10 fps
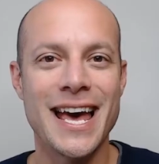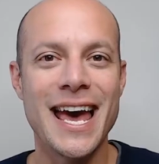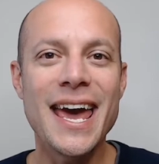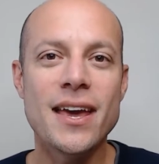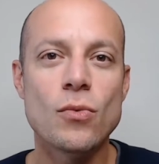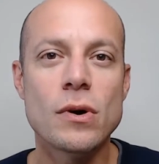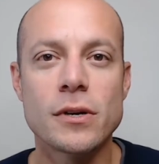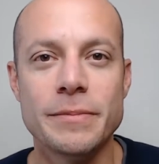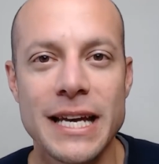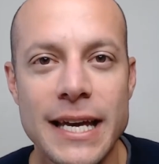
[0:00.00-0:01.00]
Hey,
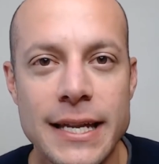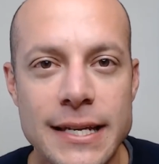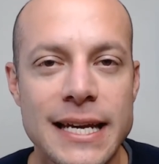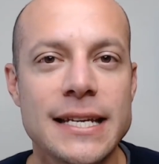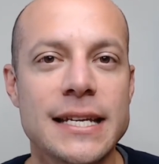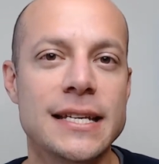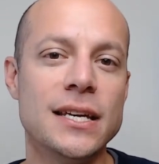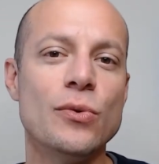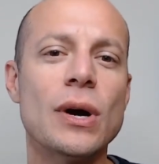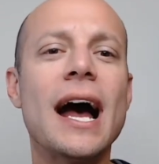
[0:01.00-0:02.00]
welcome to Hidden
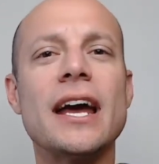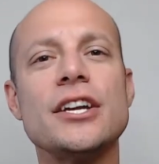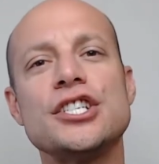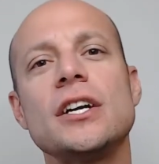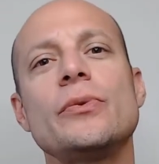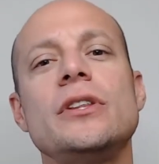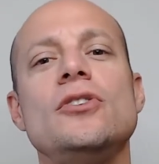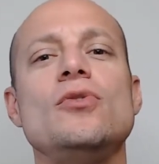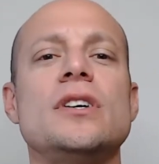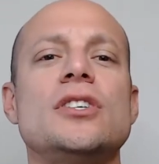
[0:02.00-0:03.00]
ADD, where I share with
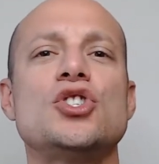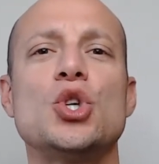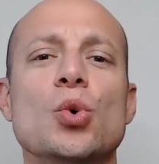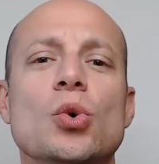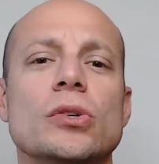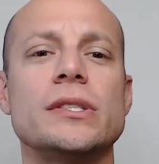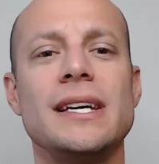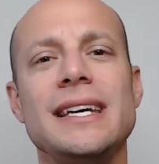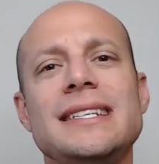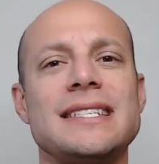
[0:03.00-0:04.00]
you the tools,
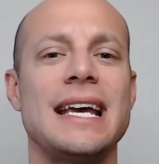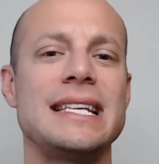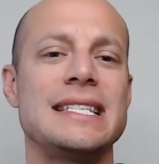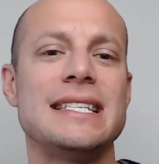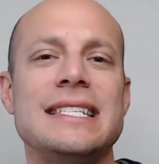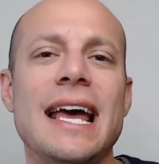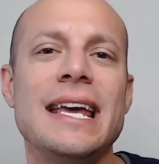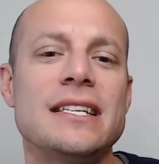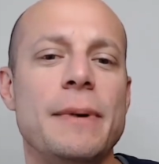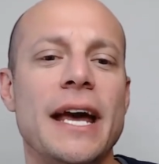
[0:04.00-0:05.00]
insights, and science-backed